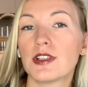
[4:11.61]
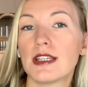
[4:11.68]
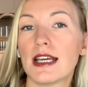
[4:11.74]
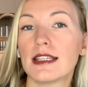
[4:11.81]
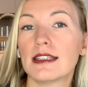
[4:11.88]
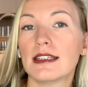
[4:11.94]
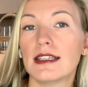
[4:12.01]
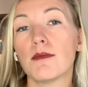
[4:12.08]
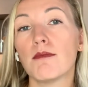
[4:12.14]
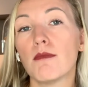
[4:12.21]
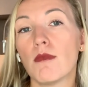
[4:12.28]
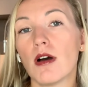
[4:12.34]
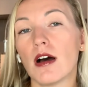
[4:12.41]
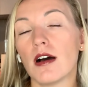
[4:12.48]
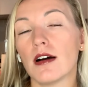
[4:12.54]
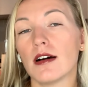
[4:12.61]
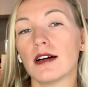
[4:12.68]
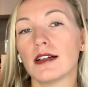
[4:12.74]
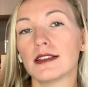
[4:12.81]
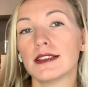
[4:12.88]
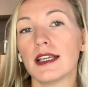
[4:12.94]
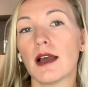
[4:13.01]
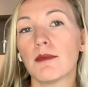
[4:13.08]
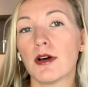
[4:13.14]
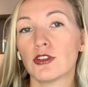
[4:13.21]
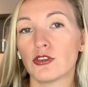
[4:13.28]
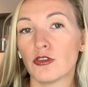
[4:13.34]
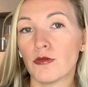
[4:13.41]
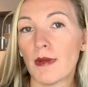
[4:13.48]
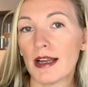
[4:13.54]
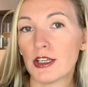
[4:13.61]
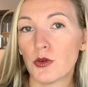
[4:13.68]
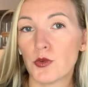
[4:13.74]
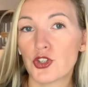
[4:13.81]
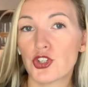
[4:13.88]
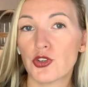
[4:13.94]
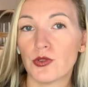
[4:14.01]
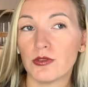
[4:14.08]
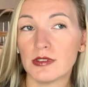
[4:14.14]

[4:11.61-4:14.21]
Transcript: that the amount of money which you